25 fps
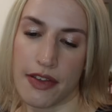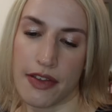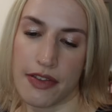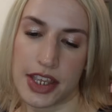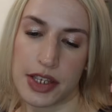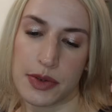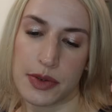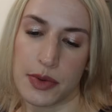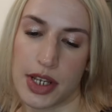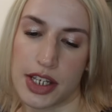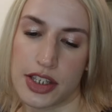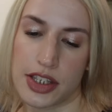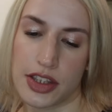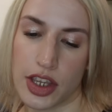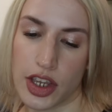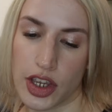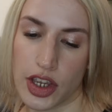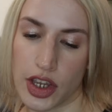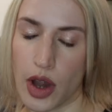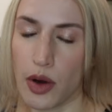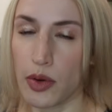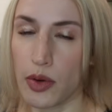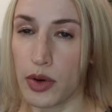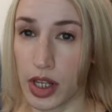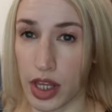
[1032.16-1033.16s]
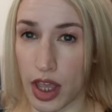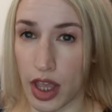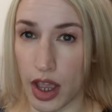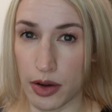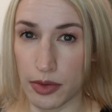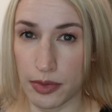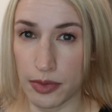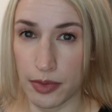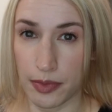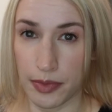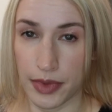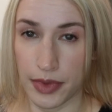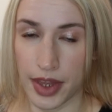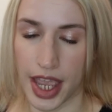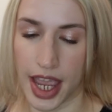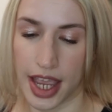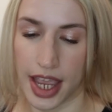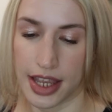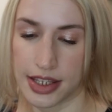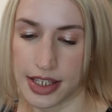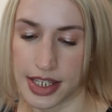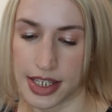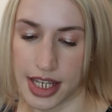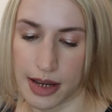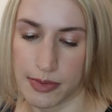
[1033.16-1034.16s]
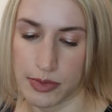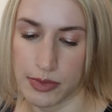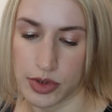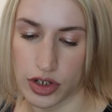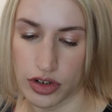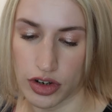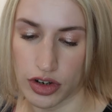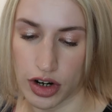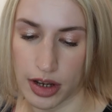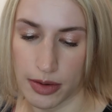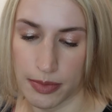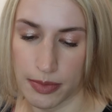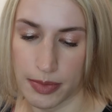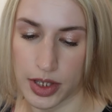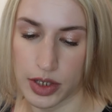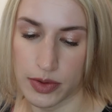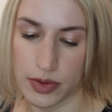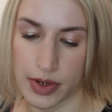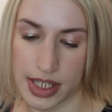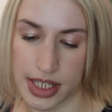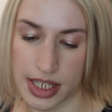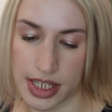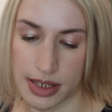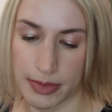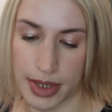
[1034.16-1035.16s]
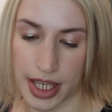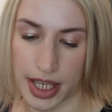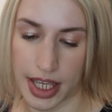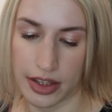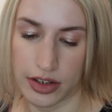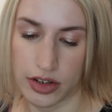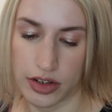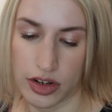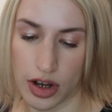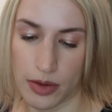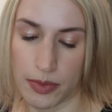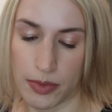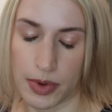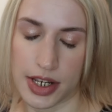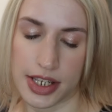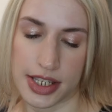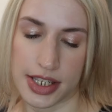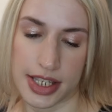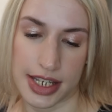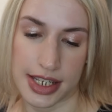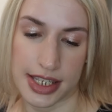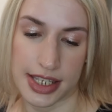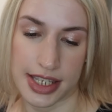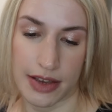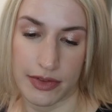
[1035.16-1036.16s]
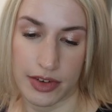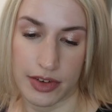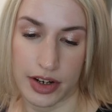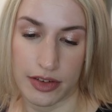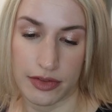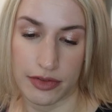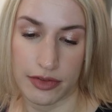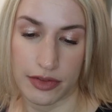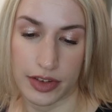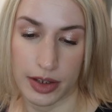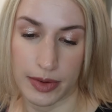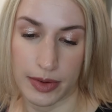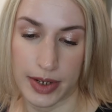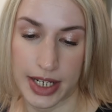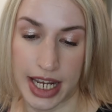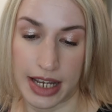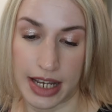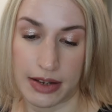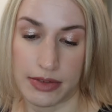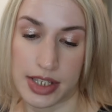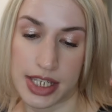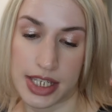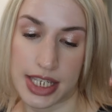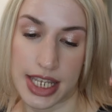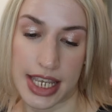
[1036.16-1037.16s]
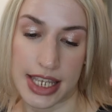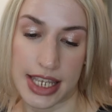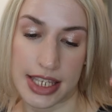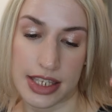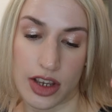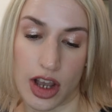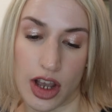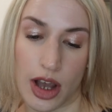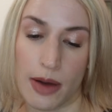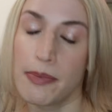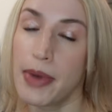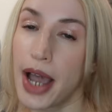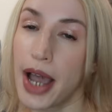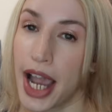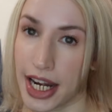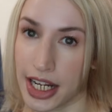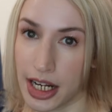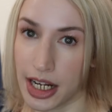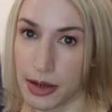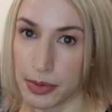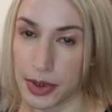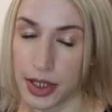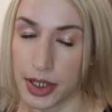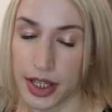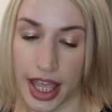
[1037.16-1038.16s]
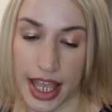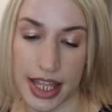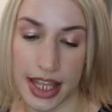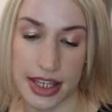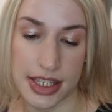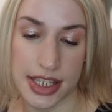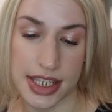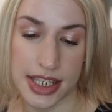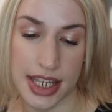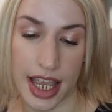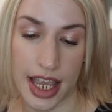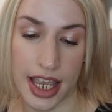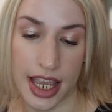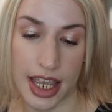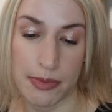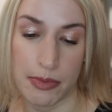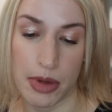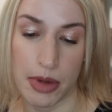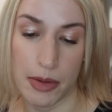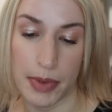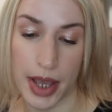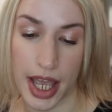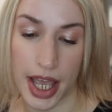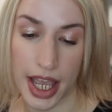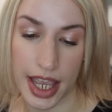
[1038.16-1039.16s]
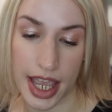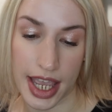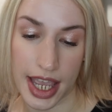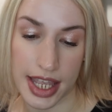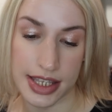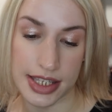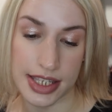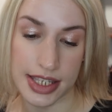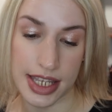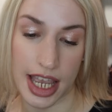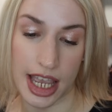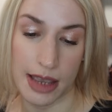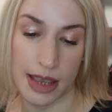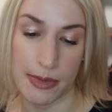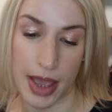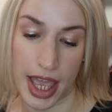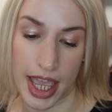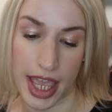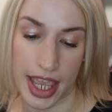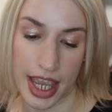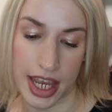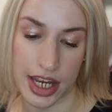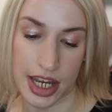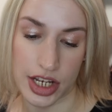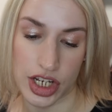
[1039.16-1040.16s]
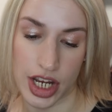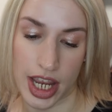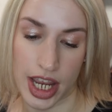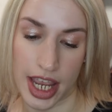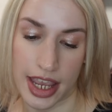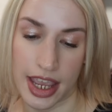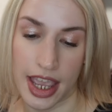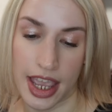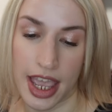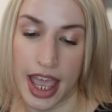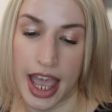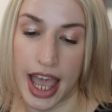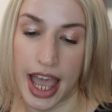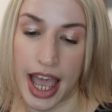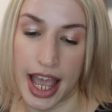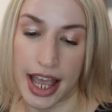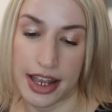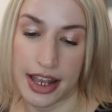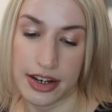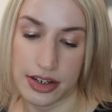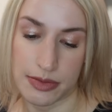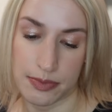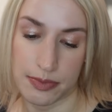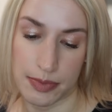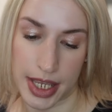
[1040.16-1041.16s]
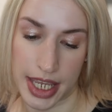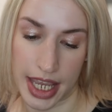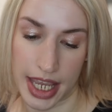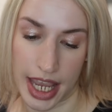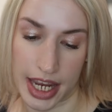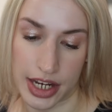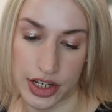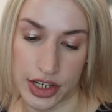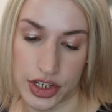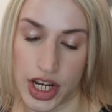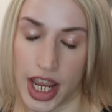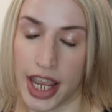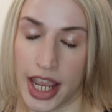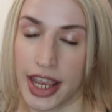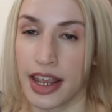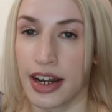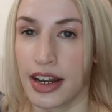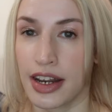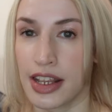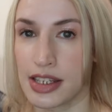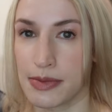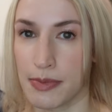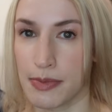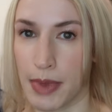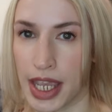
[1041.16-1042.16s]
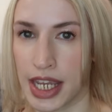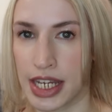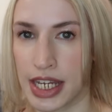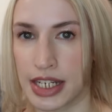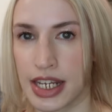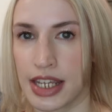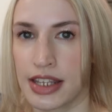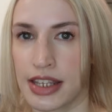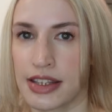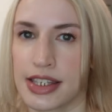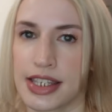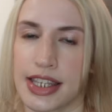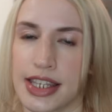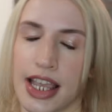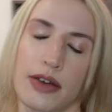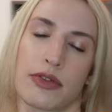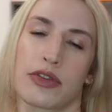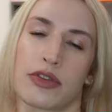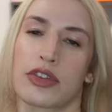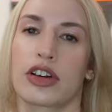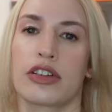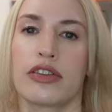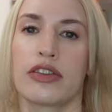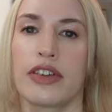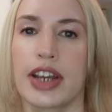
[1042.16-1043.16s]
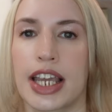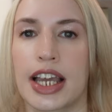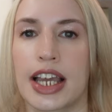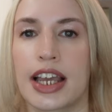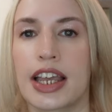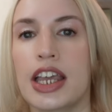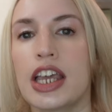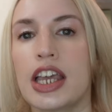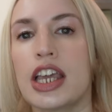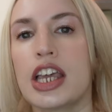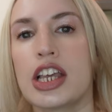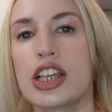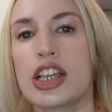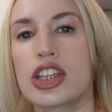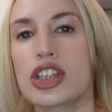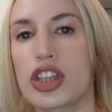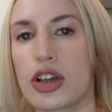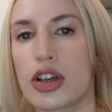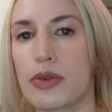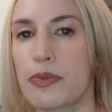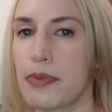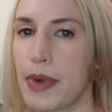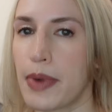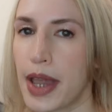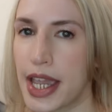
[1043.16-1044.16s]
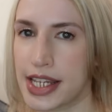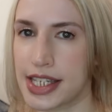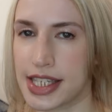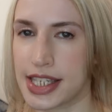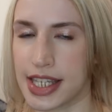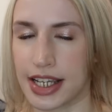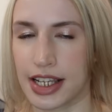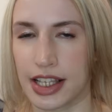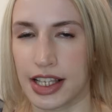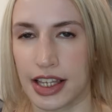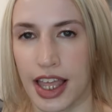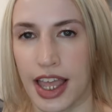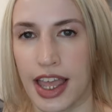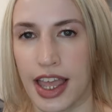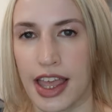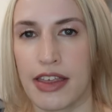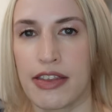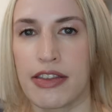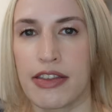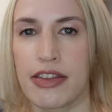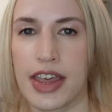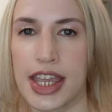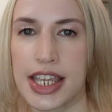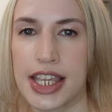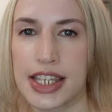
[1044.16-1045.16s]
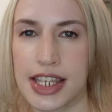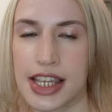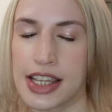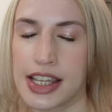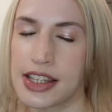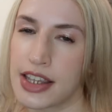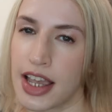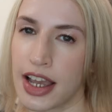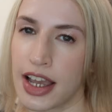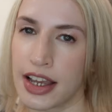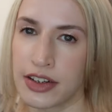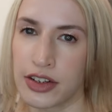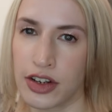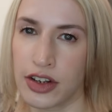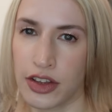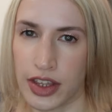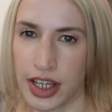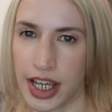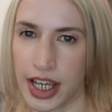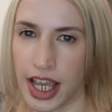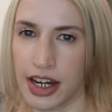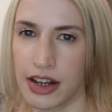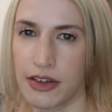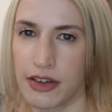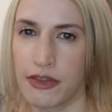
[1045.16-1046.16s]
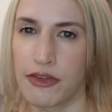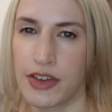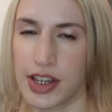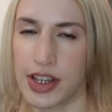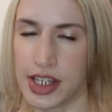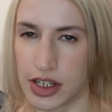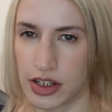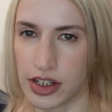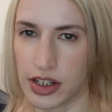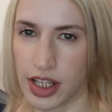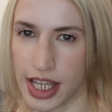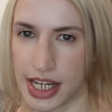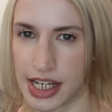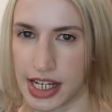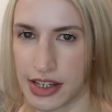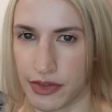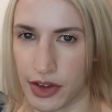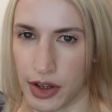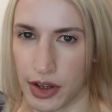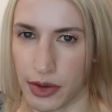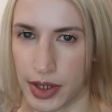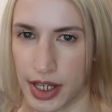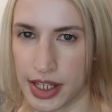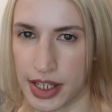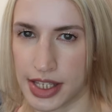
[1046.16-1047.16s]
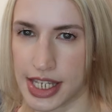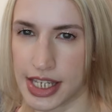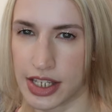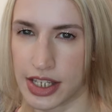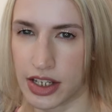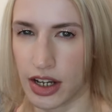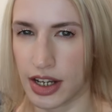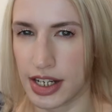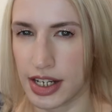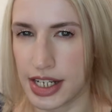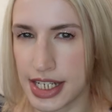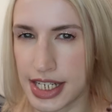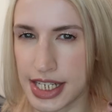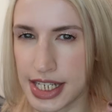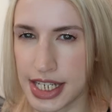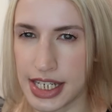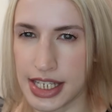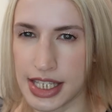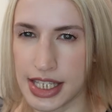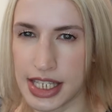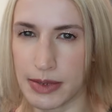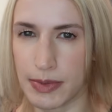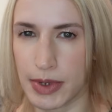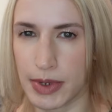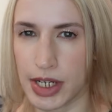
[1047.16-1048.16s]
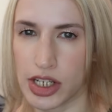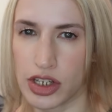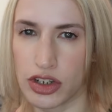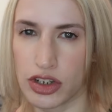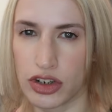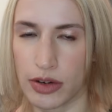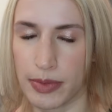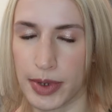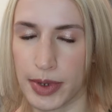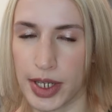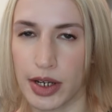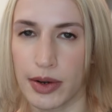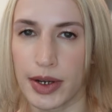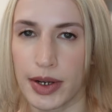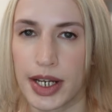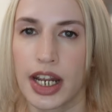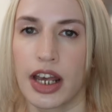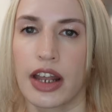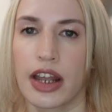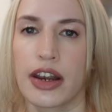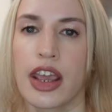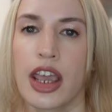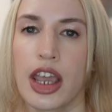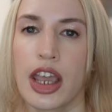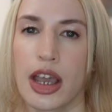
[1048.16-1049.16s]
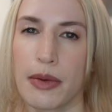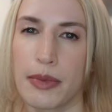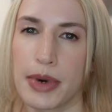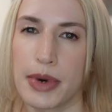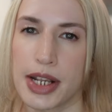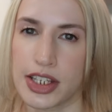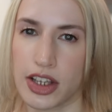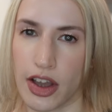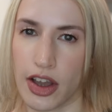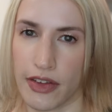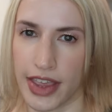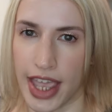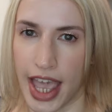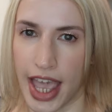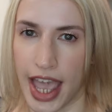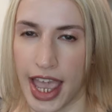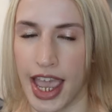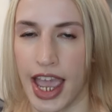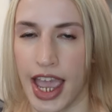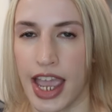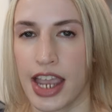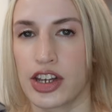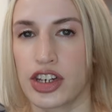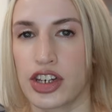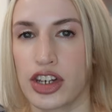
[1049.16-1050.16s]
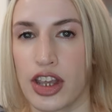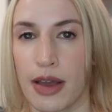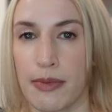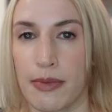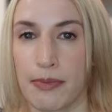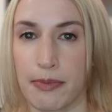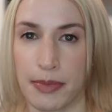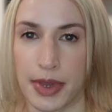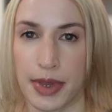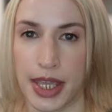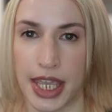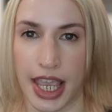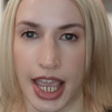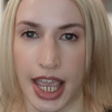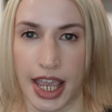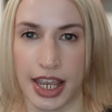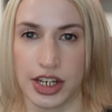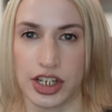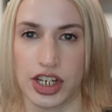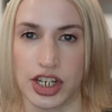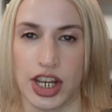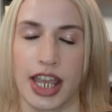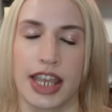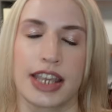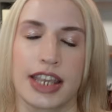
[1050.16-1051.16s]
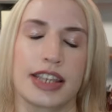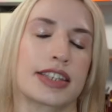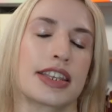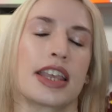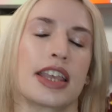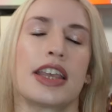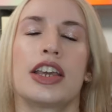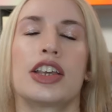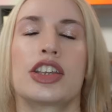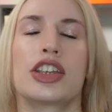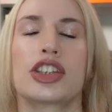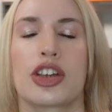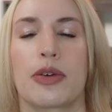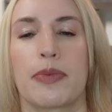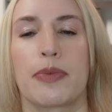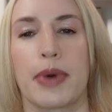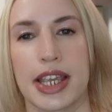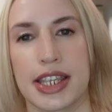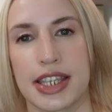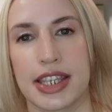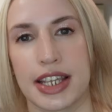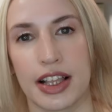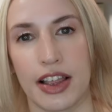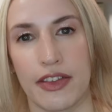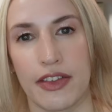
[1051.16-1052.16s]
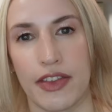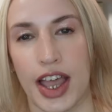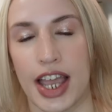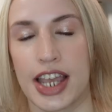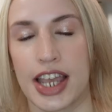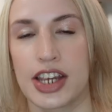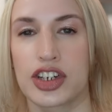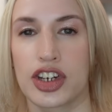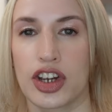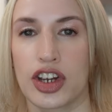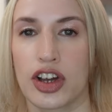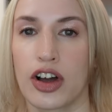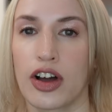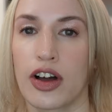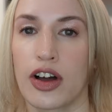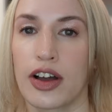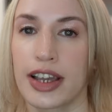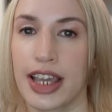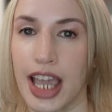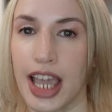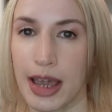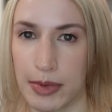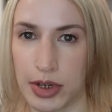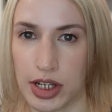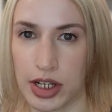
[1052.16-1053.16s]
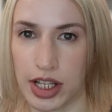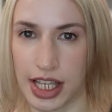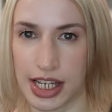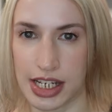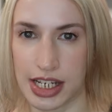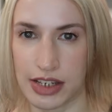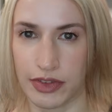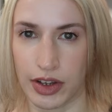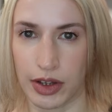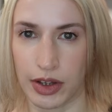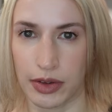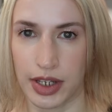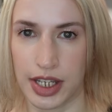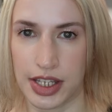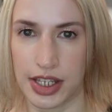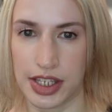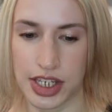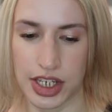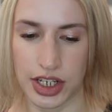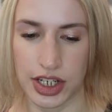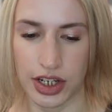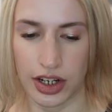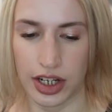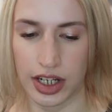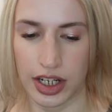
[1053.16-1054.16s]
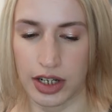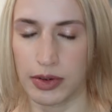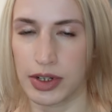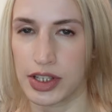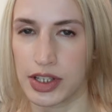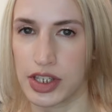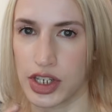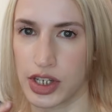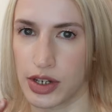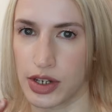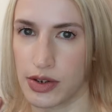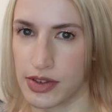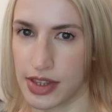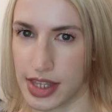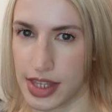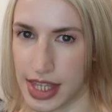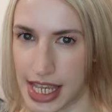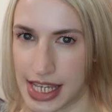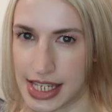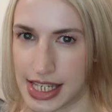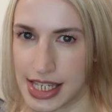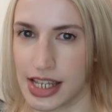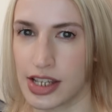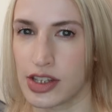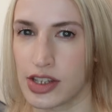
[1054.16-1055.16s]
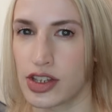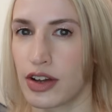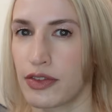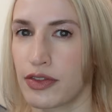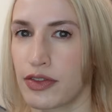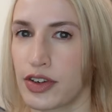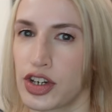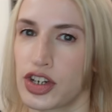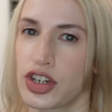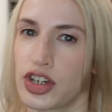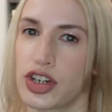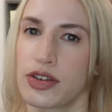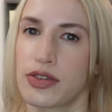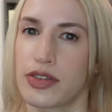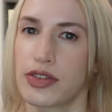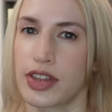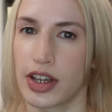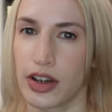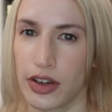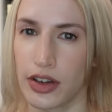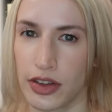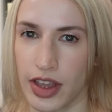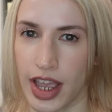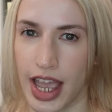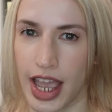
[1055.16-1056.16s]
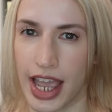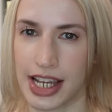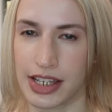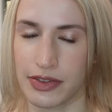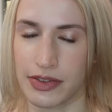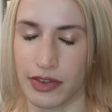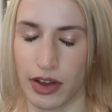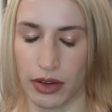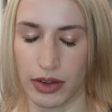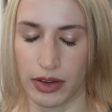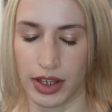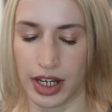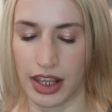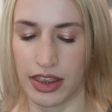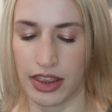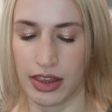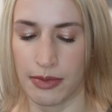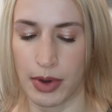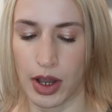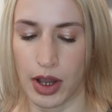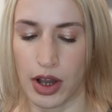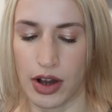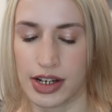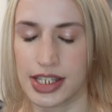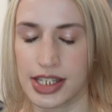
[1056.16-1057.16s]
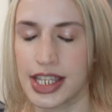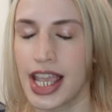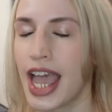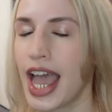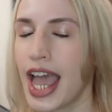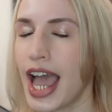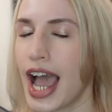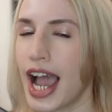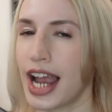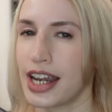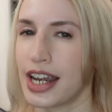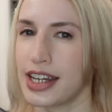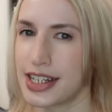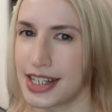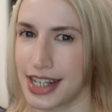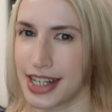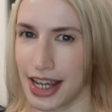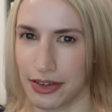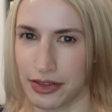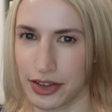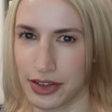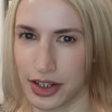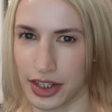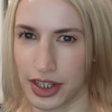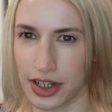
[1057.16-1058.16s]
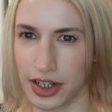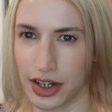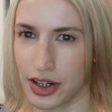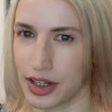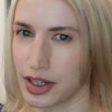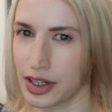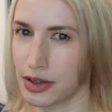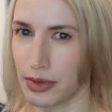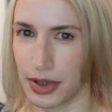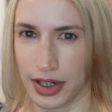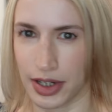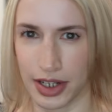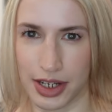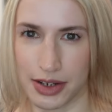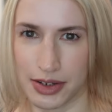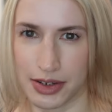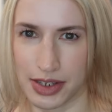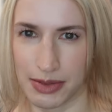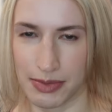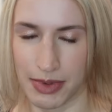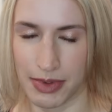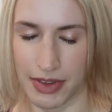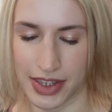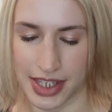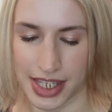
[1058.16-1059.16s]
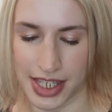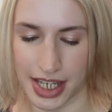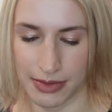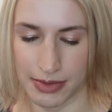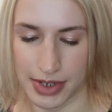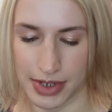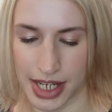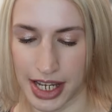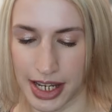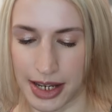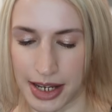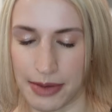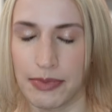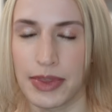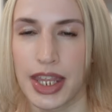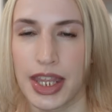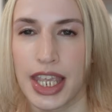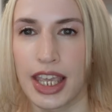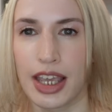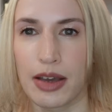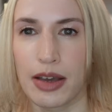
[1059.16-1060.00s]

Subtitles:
This one is the Yoglow Enzyme Scrub, 20ml, 0.67 fluid ounce. It's got pineapple enzyme, papaya enzyme, AHA and BHA, and it's made in South Korea. So basically, this is another kind of physical exfoliant. It's got a teensy bit of scrubby going on, but it's got the AHA and BHAs. So basically, that is your chemical exfoliant. So you're not going to want to use this as often as you use the other exfoliant in the box, and you're definitely not going to want to use them at the same time.